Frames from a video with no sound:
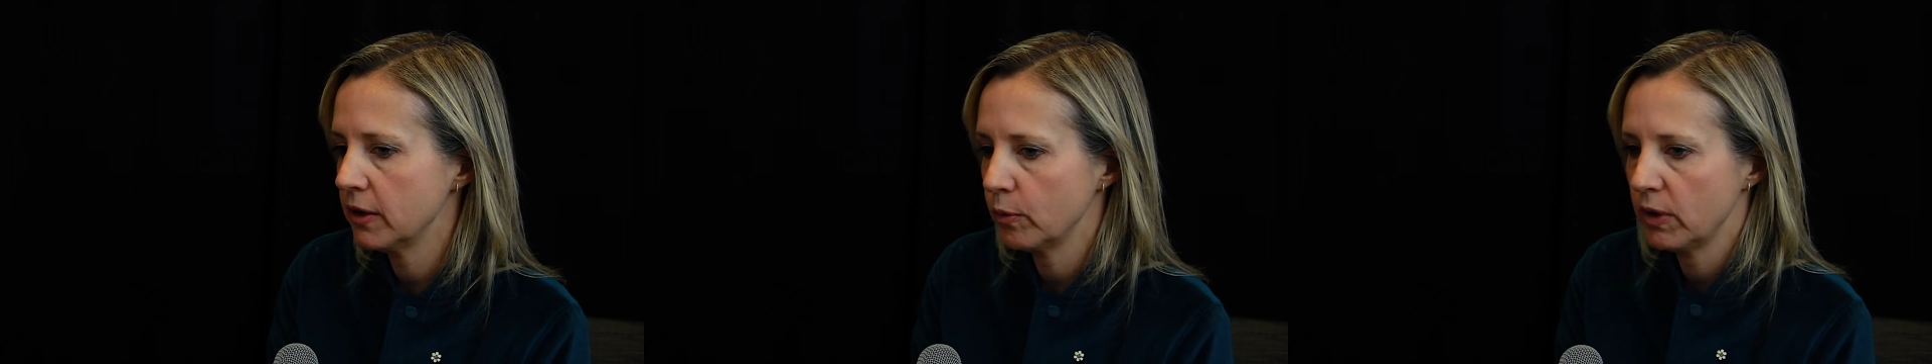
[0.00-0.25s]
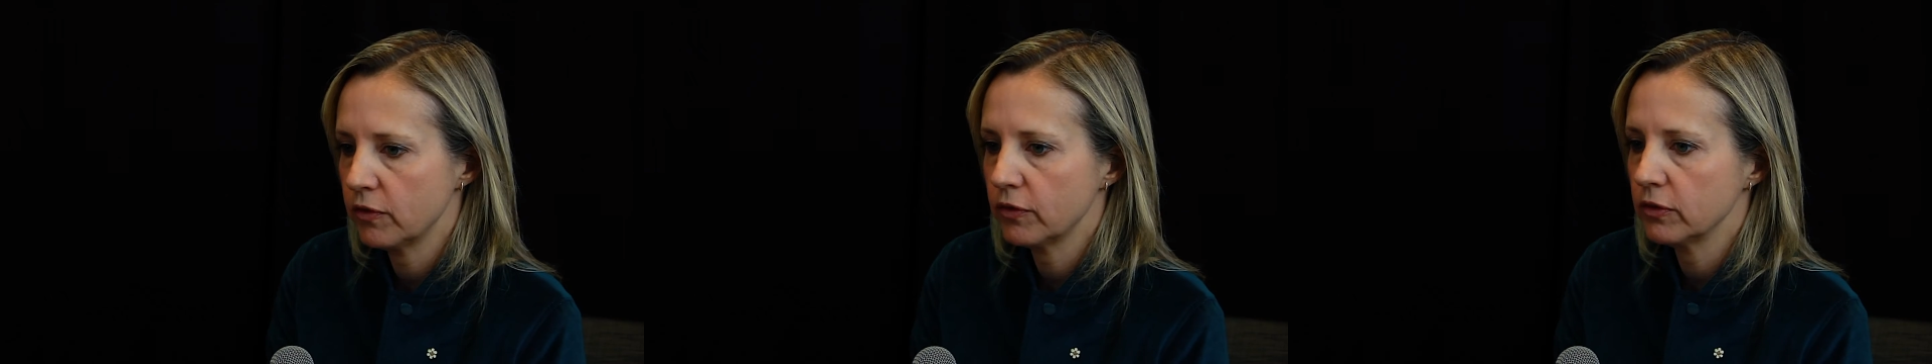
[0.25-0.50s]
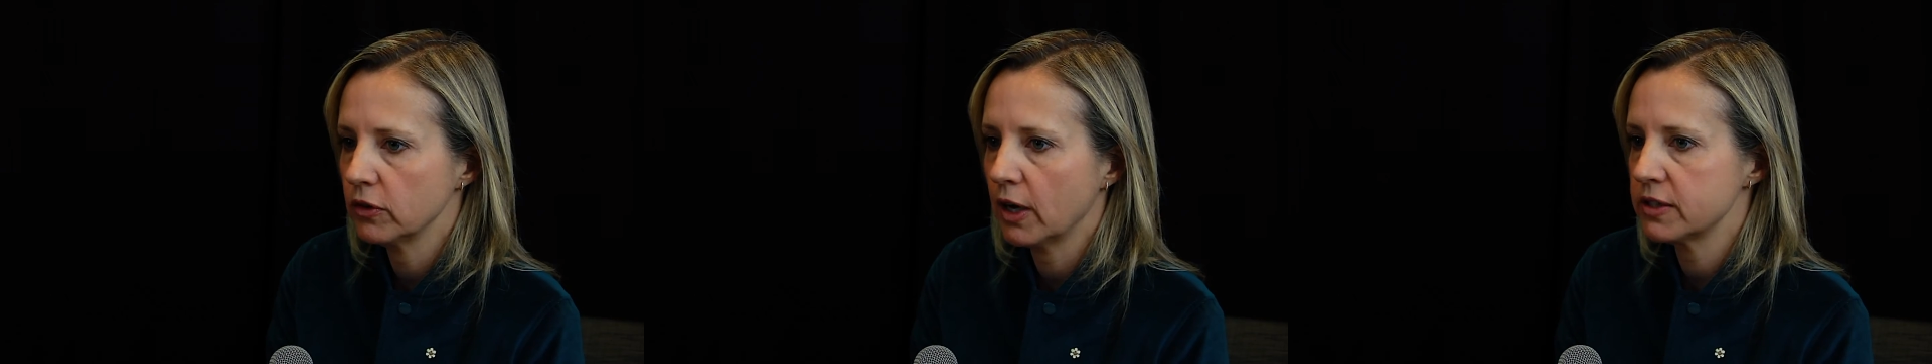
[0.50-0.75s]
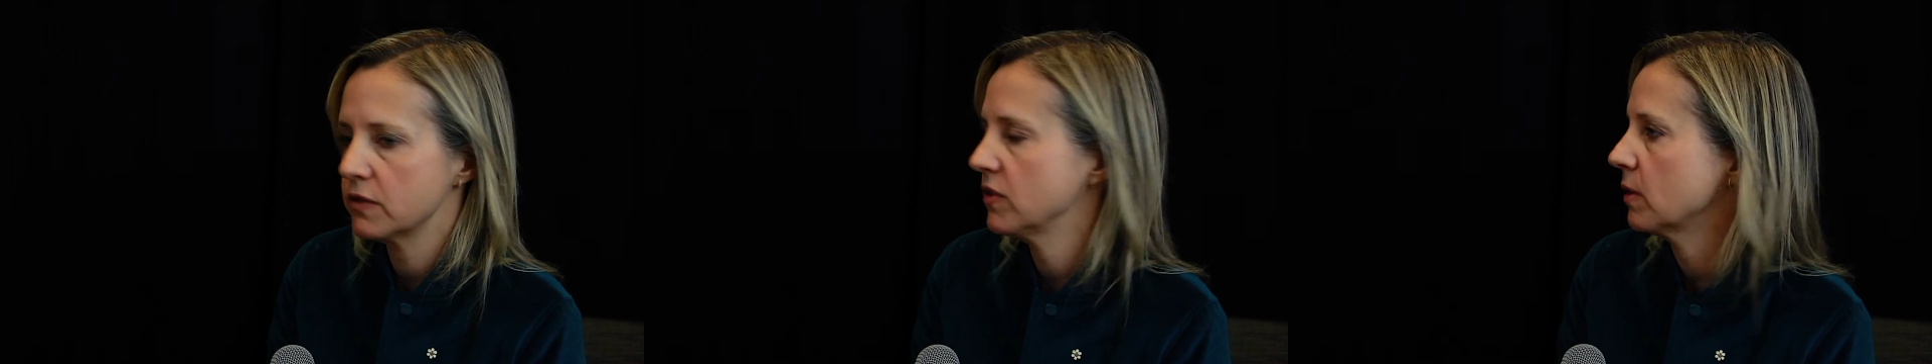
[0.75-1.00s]
we have
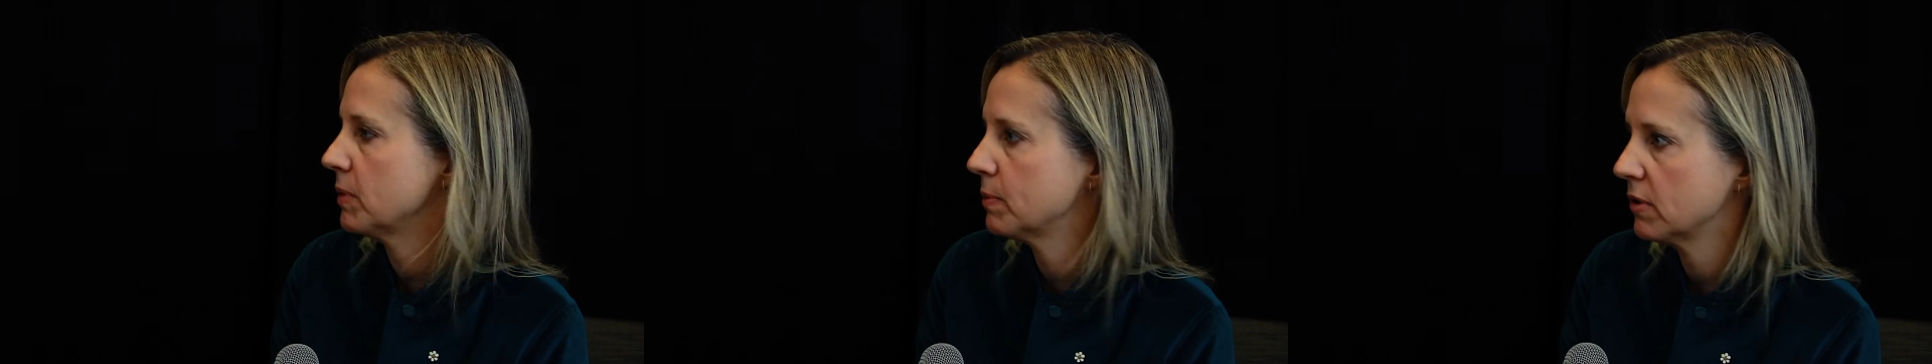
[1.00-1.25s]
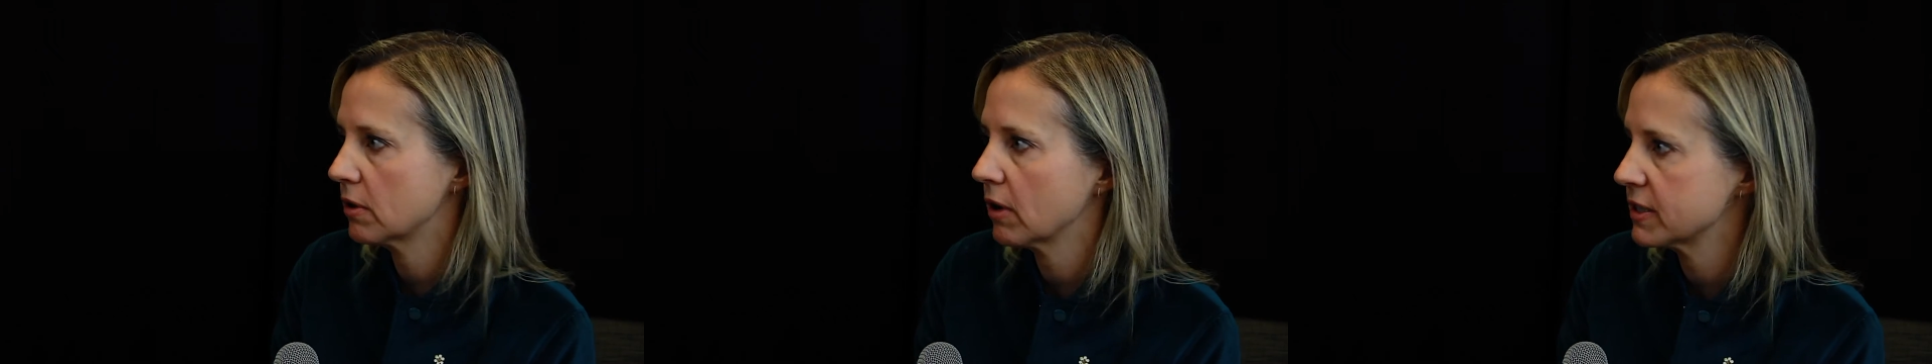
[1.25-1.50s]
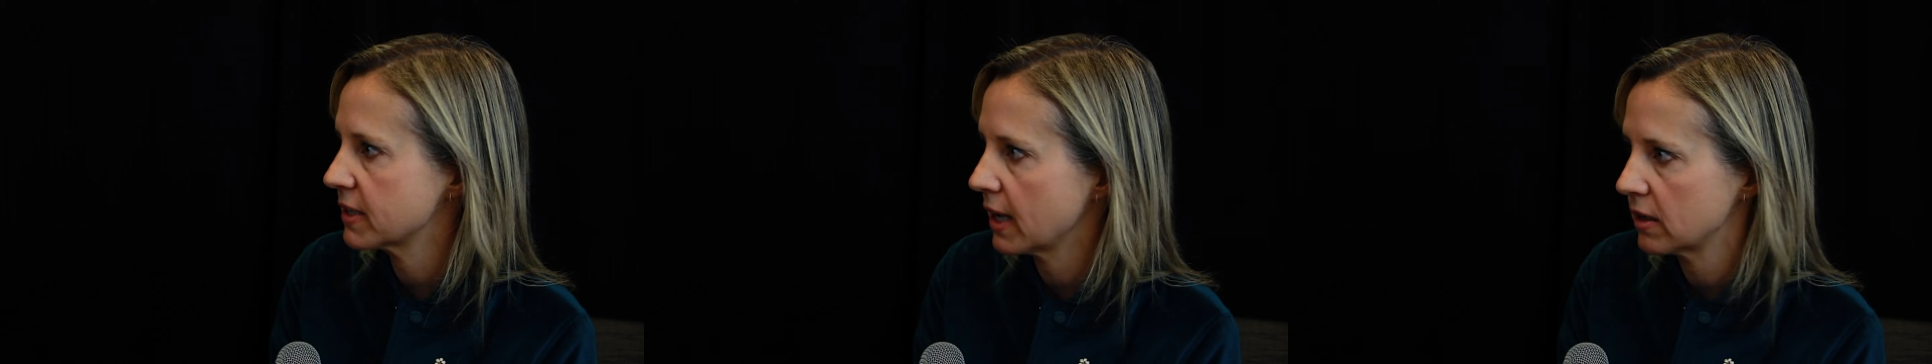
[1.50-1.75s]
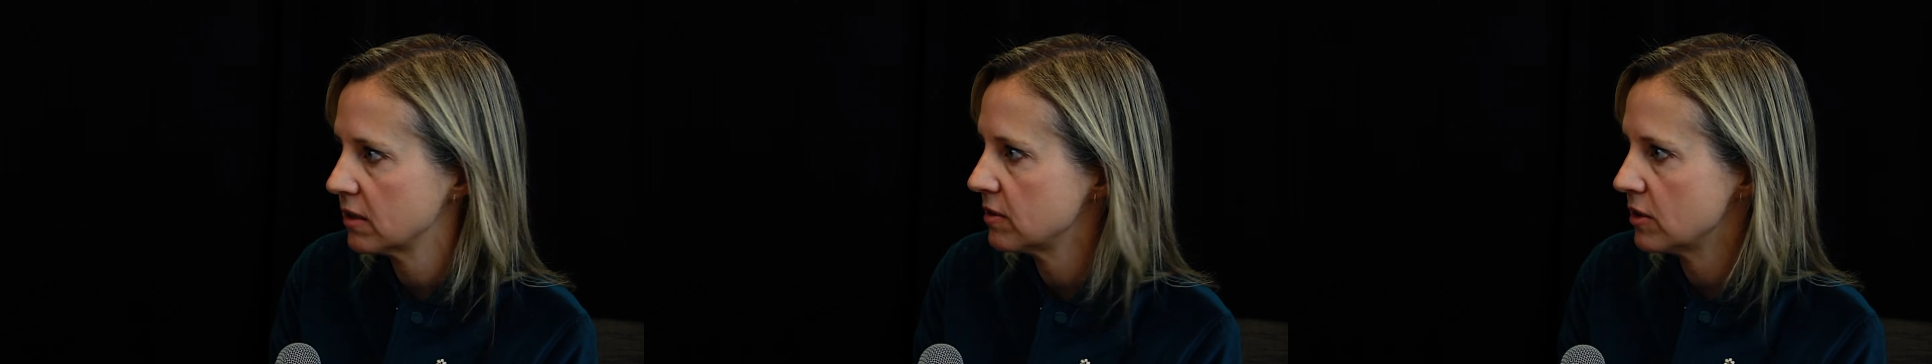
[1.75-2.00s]
lots of young people across
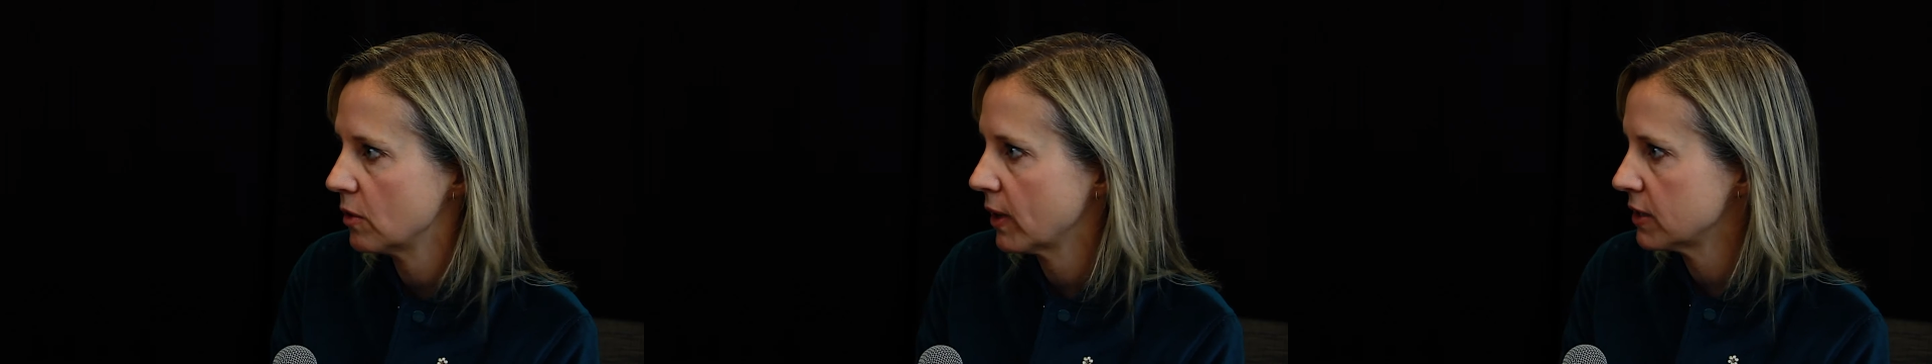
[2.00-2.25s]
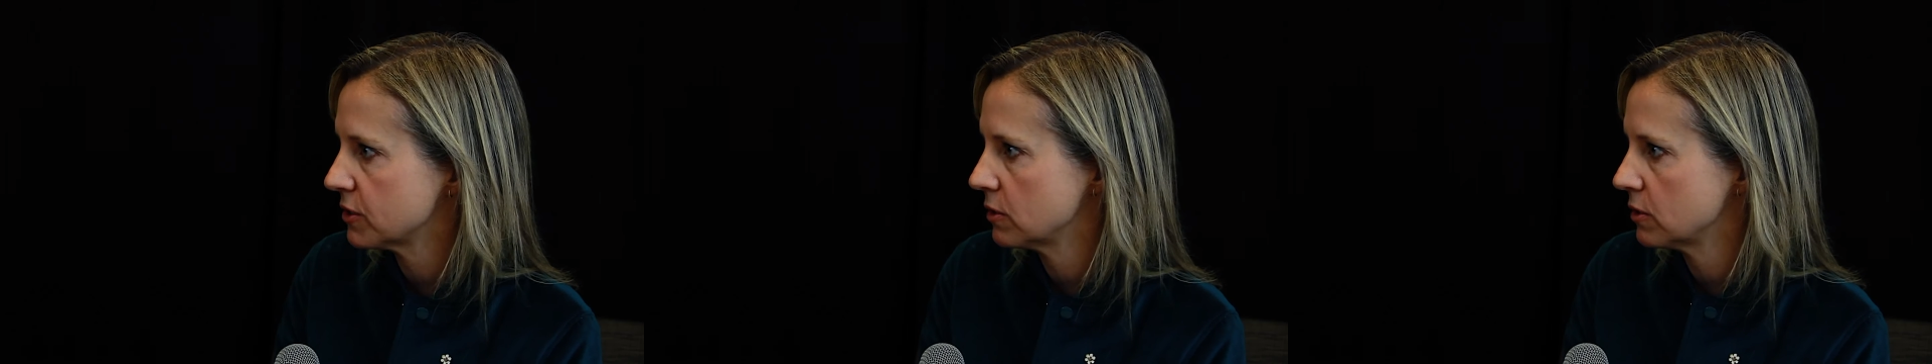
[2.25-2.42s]
Canada and the U.S.